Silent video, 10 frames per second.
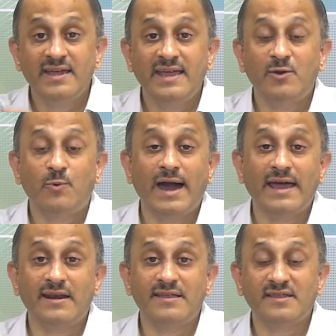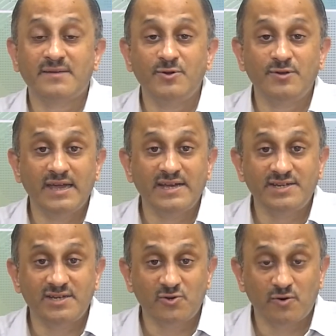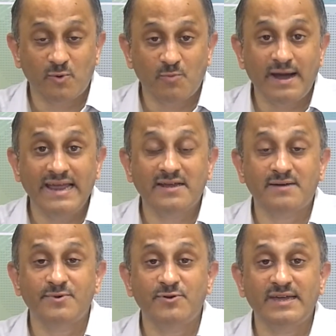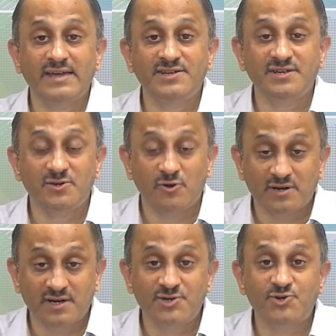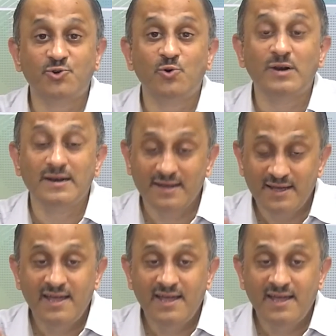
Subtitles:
in wireless communication or mobile communication or control.